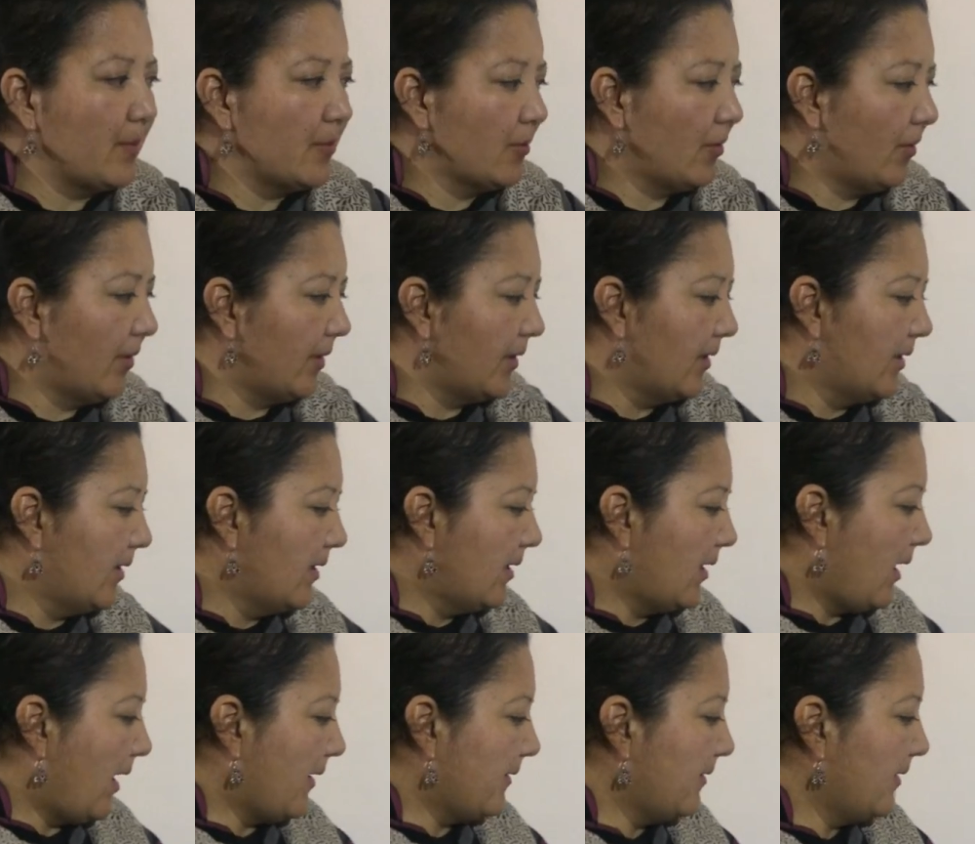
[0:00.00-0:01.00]
I'm sorry,
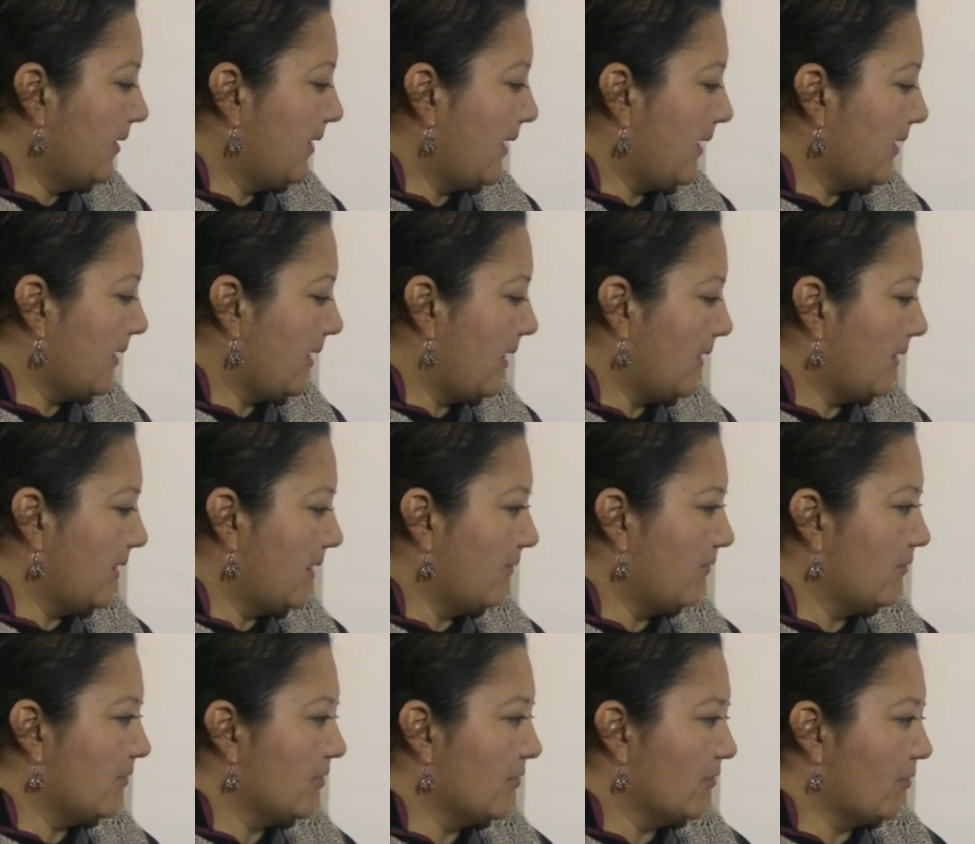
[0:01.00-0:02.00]
I think I
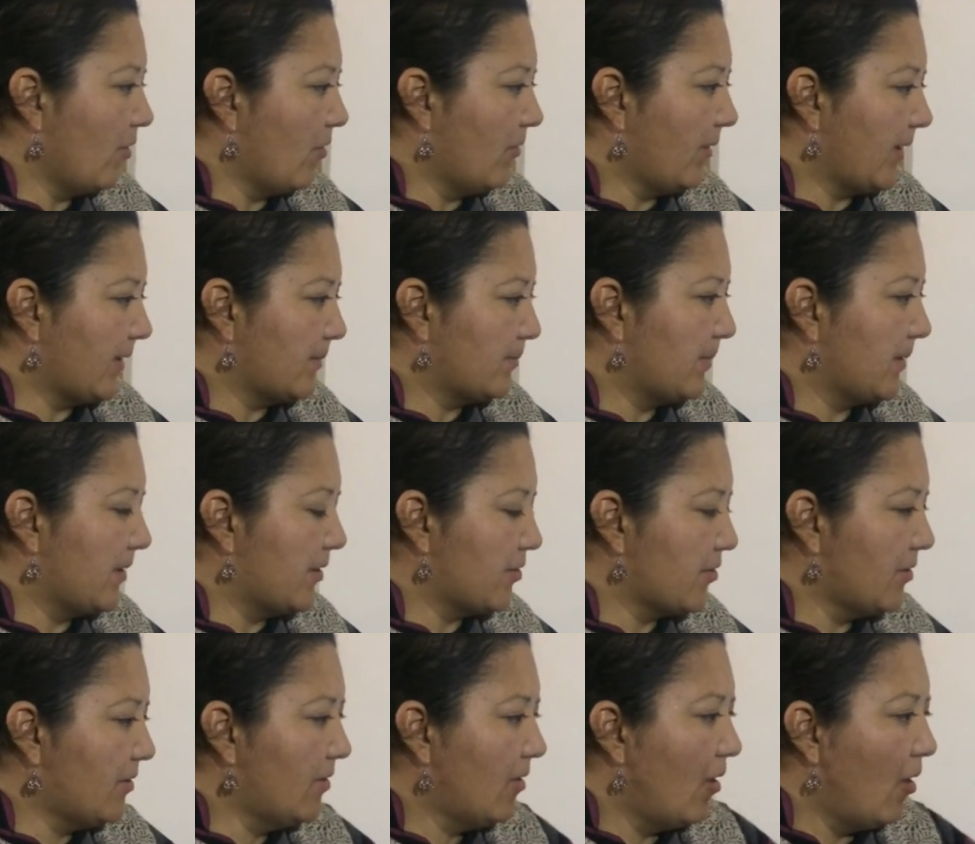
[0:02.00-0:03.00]
gave you the wrong
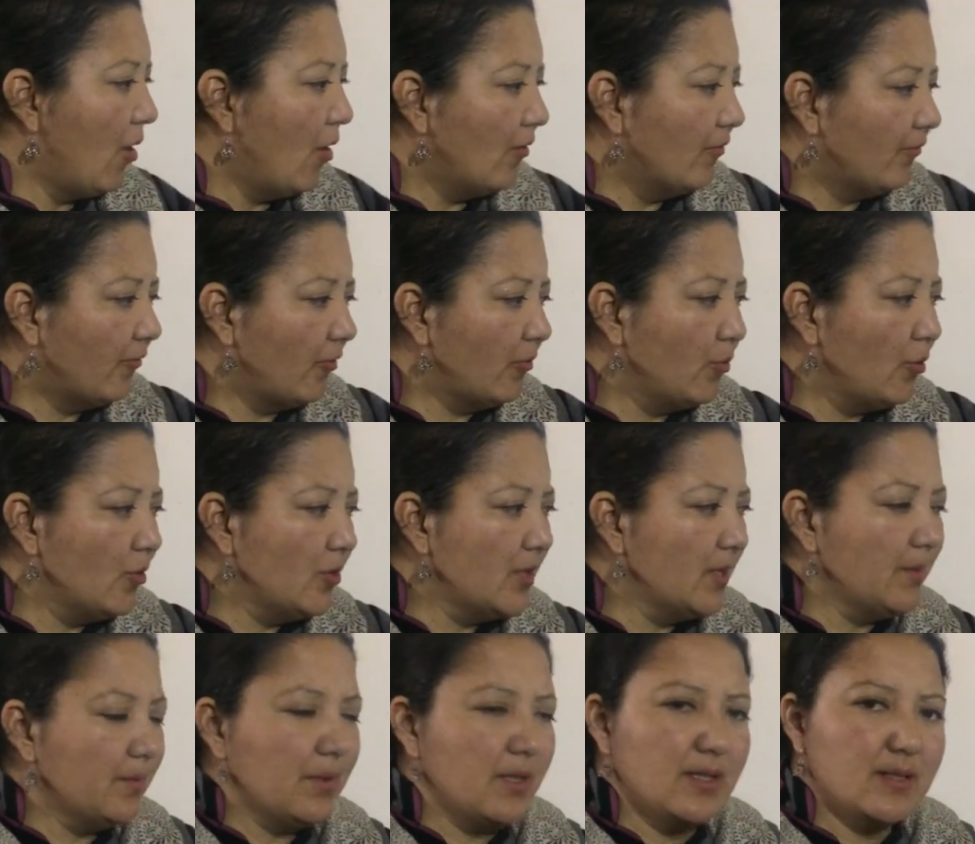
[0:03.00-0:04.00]
explanation.
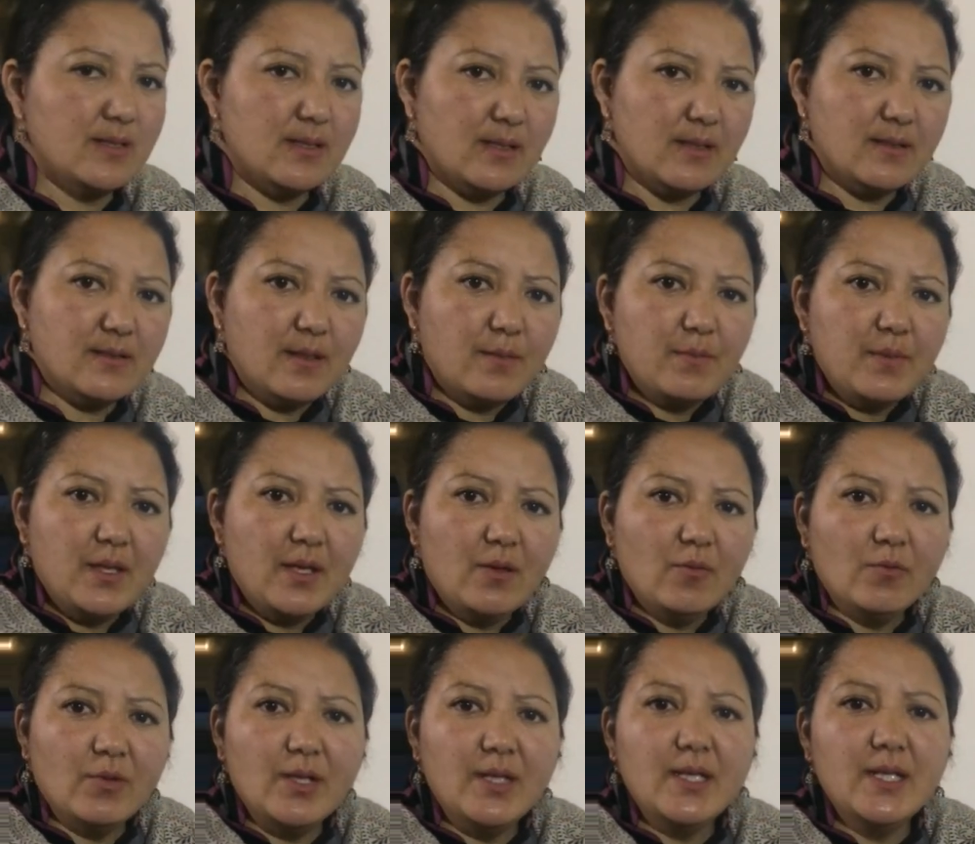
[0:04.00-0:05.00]
Foreboding means
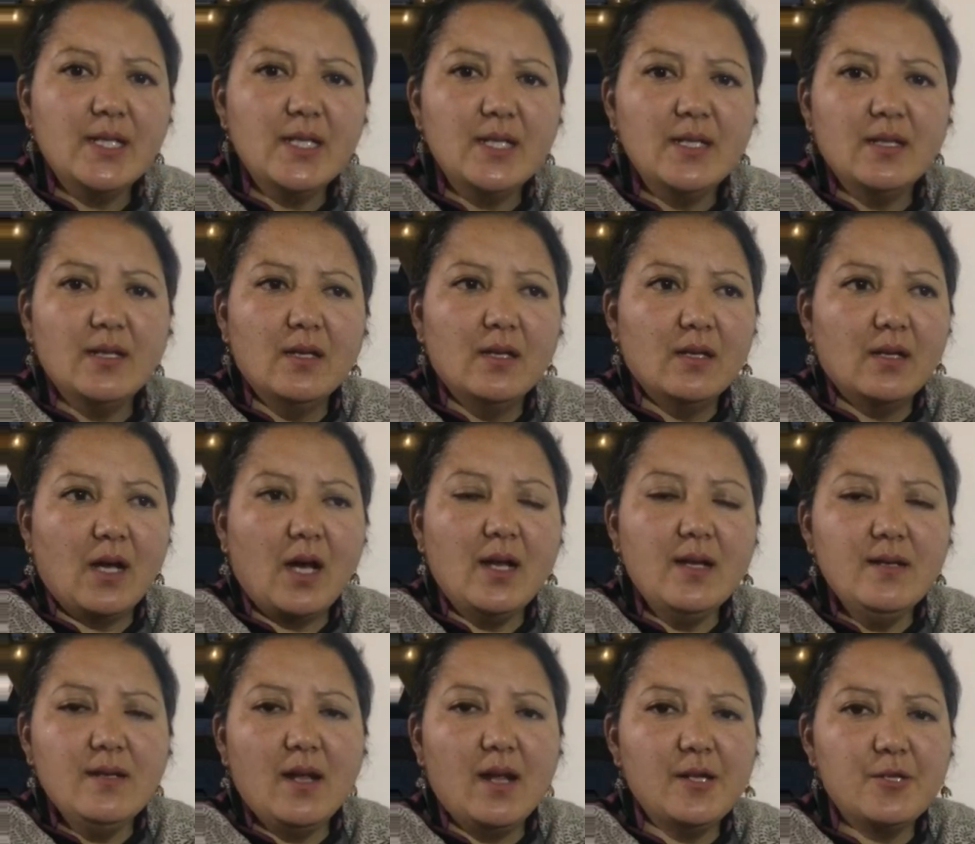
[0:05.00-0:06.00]
something really
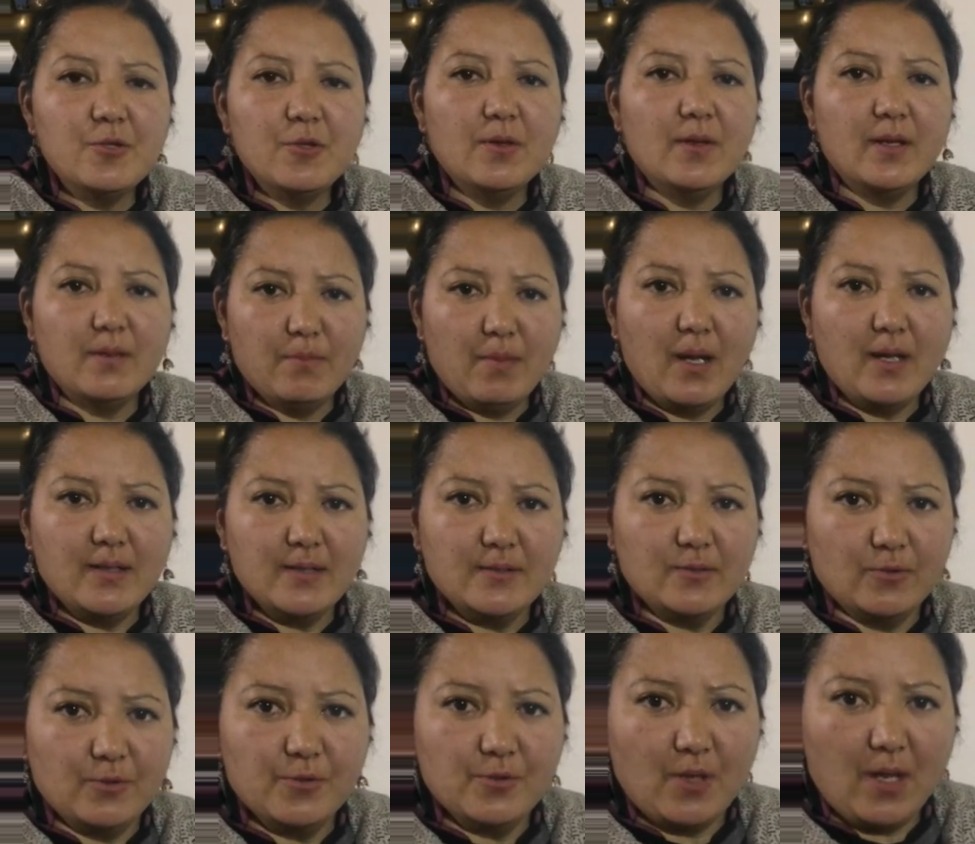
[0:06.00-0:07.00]
unnatural and bad
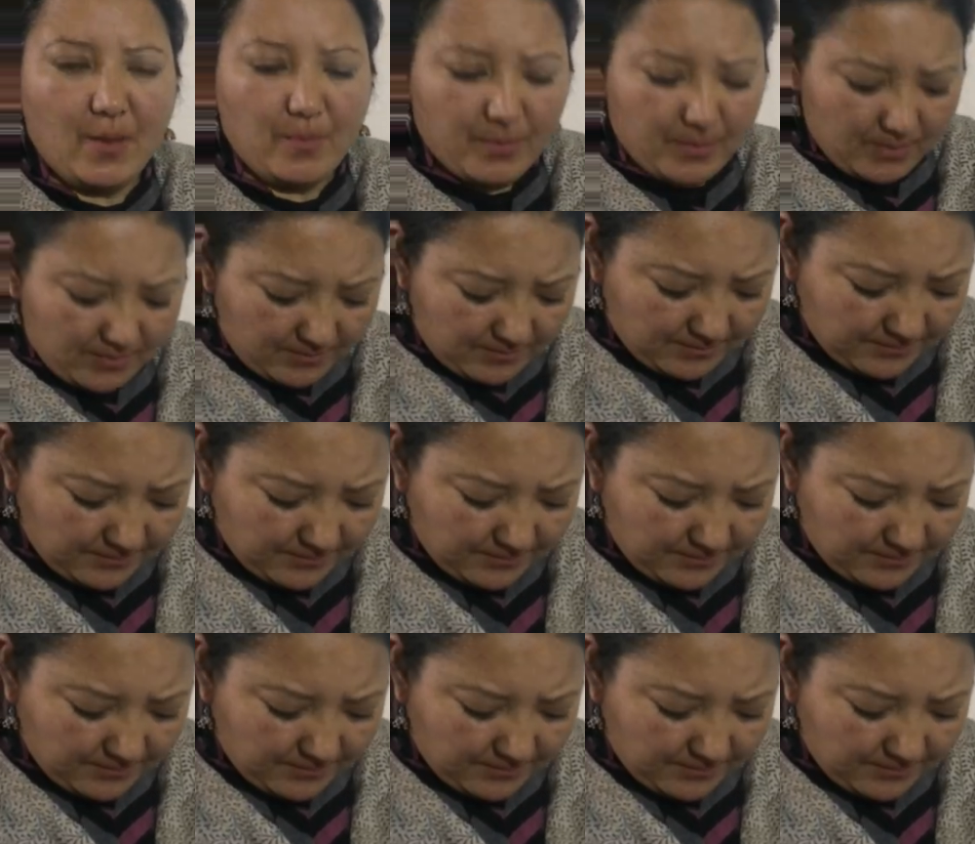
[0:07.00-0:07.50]
is going to happen.